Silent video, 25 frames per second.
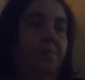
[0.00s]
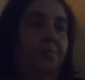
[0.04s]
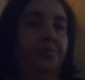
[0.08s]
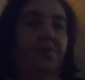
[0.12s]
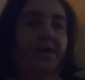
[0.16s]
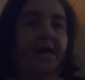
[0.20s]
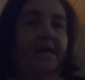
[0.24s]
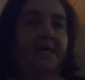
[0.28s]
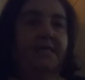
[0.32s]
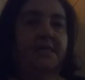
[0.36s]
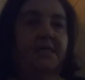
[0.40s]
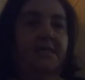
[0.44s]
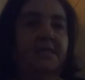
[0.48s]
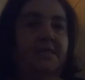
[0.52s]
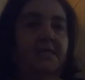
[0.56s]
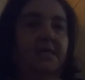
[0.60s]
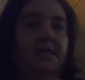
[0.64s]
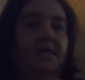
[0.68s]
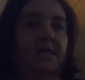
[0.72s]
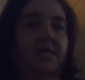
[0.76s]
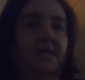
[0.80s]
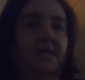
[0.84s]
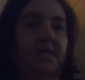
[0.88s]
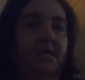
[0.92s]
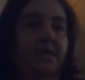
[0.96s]
practice in
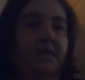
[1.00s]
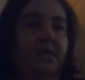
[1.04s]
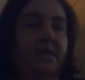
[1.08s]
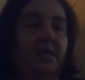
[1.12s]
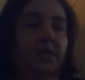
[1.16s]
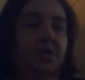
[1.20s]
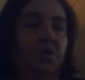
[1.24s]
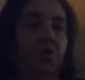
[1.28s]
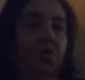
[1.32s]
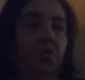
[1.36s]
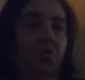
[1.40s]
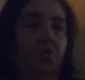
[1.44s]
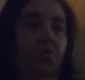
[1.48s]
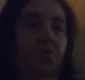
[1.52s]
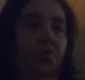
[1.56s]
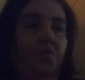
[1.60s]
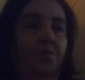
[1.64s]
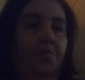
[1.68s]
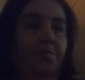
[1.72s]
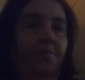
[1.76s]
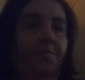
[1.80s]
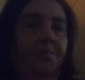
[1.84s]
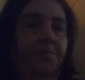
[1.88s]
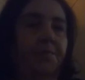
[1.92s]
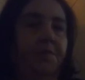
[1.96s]
a clinic
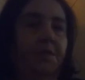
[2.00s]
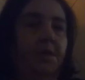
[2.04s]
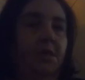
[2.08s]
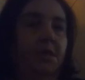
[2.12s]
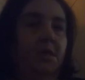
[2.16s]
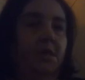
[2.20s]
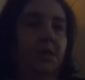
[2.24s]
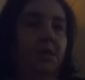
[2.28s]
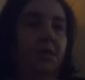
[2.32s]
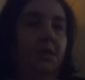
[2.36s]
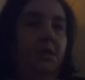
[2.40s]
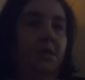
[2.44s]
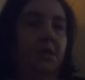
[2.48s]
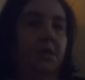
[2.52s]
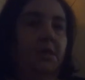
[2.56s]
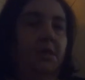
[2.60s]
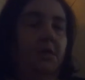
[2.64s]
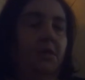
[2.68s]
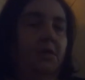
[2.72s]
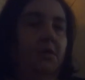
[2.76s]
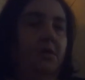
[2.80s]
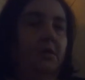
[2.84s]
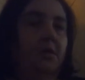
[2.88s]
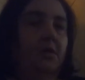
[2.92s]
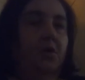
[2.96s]
or in
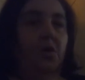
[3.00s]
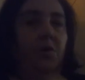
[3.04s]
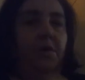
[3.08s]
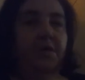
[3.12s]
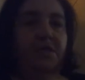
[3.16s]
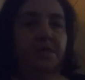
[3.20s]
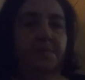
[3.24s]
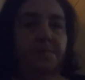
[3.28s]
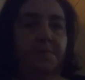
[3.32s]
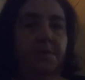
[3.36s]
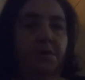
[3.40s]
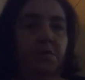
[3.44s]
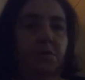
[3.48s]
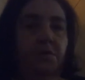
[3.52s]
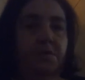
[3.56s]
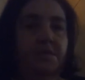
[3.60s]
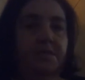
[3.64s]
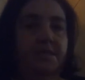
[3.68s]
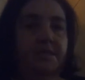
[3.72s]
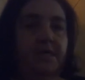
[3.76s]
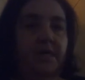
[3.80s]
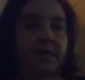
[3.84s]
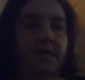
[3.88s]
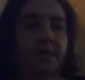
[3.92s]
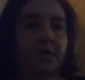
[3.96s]
a hospital
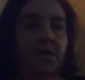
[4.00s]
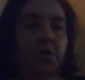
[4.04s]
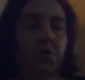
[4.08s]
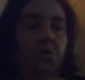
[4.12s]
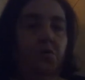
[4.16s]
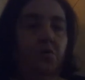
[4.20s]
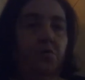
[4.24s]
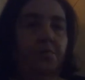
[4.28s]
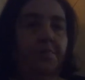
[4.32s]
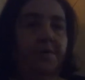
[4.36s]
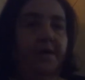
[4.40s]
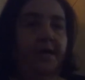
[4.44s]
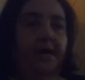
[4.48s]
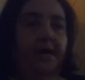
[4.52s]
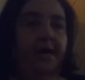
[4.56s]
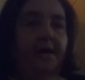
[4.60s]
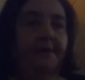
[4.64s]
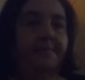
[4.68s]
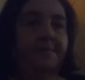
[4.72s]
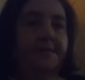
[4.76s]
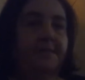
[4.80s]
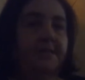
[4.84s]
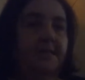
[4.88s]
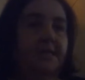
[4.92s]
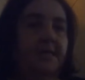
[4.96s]
setting, or
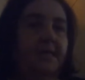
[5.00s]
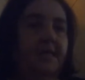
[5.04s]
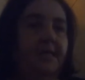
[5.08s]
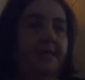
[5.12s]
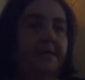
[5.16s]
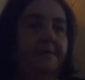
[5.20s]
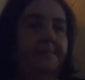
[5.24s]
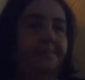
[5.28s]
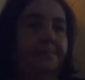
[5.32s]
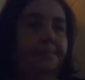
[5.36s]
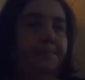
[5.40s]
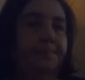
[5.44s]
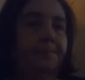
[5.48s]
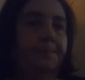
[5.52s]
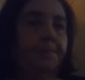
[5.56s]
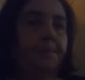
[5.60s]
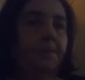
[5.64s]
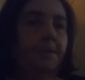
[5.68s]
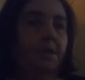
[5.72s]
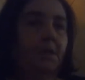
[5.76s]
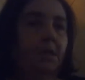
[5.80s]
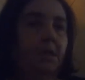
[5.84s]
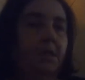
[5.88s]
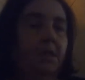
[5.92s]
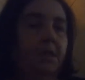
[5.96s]
perhaps
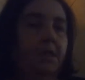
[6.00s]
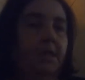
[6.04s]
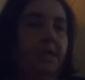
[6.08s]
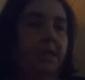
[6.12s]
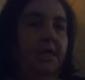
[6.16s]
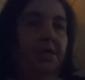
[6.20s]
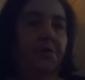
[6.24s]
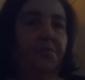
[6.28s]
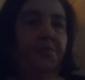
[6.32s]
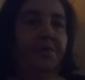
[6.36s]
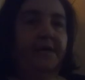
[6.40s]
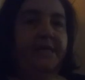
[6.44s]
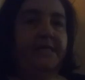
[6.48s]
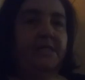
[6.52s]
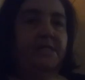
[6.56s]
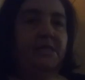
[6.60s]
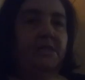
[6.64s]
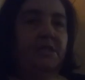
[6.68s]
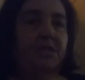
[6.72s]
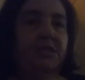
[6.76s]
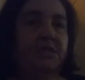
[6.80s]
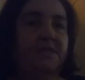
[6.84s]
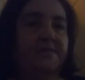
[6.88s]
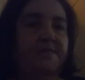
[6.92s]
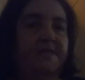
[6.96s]
in a
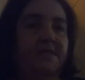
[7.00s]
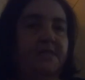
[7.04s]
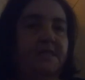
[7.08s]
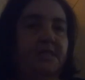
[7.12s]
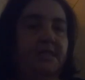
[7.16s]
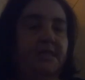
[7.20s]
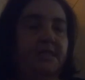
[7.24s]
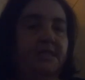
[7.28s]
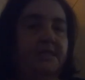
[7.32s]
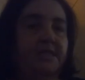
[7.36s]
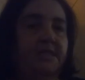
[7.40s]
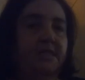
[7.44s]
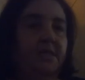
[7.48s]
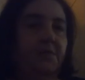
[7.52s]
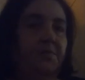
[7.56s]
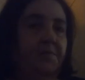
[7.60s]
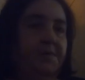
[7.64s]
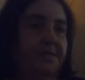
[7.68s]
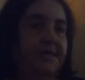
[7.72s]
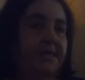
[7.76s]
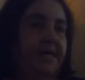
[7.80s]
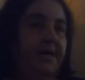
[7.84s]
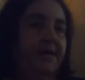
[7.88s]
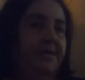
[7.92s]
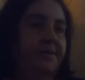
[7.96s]
research facility
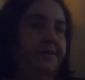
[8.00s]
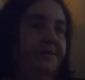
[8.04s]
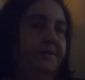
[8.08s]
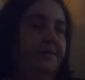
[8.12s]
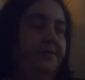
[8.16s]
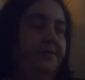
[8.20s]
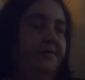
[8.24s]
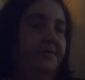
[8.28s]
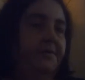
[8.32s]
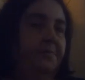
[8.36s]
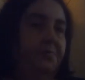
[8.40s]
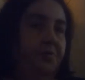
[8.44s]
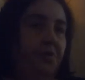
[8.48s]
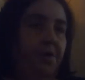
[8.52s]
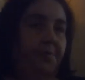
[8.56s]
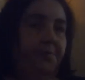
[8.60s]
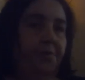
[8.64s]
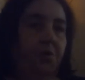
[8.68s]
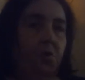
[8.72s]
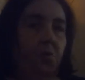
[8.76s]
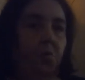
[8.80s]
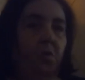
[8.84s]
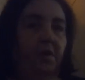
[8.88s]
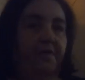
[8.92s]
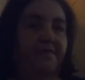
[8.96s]
without the proper
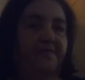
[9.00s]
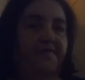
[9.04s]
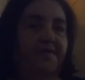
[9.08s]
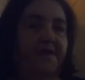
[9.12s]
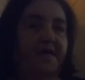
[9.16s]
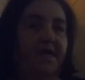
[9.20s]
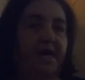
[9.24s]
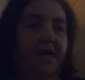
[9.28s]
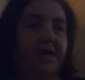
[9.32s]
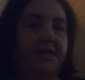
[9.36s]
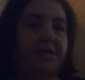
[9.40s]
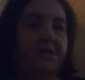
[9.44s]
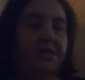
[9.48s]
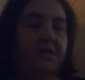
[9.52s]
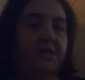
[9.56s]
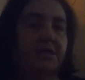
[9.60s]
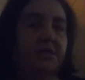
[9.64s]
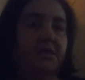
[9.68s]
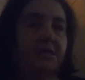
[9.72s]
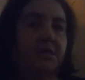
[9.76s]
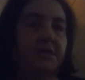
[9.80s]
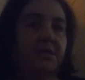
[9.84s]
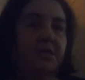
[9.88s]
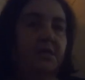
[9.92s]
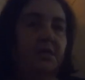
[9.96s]

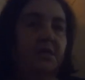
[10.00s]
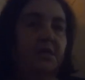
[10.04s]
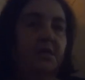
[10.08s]
qualifications